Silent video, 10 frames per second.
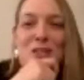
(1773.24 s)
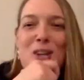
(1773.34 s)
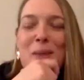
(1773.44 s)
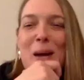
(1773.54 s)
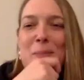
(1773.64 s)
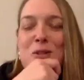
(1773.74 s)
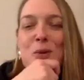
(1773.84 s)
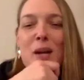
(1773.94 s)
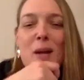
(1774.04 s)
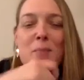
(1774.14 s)
I'm happy
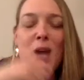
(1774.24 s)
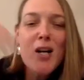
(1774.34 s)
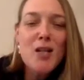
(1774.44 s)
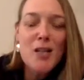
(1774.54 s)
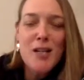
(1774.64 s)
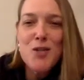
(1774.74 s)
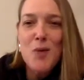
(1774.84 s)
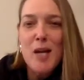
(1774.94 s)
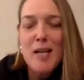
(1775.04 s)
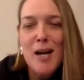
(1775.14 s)
to. And I'm not on clinics
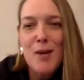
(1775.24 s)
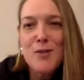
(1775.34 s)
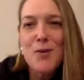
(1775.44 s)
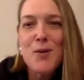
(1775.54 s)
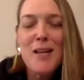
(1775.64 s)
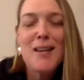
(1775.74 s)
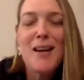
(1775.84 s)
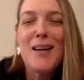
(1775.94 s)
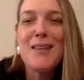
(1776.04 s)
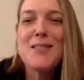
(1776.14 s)
right now. And
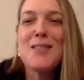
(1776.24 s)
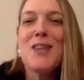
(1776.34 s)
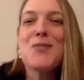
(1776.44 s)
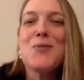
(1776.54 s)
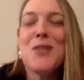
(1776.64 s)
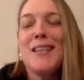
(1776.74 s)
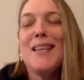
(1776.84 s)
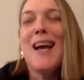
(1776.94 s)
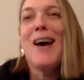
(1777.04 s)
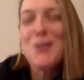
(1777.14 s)
I scheduled it
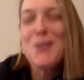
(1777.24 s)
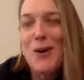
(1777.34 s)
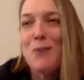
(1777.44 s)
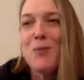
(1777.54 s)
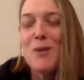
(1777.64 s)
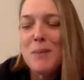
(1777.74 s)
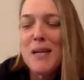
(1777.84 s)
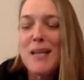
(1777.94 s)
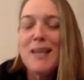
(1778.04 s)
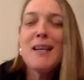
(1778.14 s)
now so I wouldn't
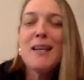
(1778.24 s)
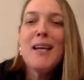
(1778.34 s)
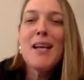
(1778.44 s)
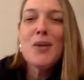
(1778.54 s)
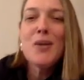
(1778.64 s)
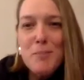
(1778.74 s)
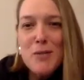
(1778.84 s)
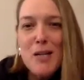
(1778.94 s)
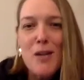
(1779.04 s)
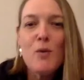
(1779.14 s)
be
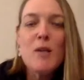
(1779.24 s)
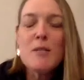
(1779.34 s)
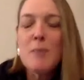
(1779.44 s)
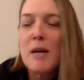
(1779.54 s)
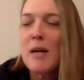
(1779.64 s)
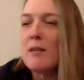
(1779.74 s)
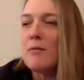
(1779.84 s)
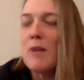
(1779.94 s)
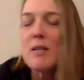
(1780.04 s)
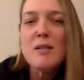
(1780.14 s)
interrupted. Otherwise my
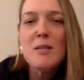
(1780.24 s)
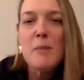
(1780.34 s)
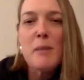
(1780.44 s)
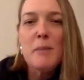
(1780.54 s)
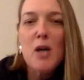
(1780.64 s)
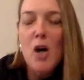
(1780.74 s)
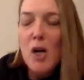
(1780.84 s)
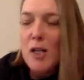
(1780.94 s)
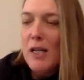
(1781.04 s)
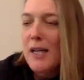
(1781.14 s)
residents might be
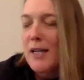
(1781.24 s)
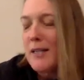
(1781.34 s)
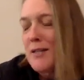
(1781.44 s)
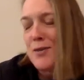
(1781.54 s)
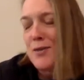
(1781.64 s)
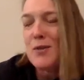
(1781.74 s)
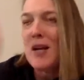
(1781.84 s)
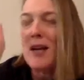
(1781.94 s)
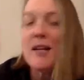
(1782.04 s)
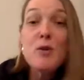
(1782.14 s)
calling. And so,
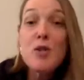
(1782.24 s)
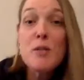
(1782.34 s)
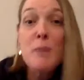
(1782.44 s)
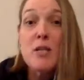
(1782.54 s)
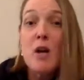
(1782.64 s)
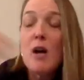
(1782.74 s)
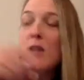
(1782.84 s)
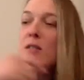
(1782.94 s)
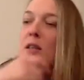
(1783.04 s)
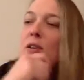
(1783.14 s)
yeah, now it's just my
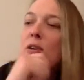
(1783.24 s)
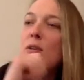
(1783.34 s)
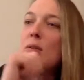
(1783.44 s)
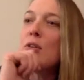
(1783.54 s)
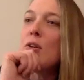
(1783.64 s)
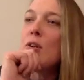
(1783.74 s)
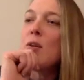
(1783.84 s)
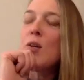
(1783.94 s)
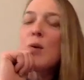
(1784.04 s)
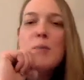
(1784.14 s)
dogs that are,
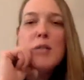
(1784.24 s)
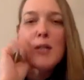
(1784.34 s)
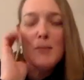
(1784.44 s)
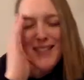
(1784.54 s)
interrupting.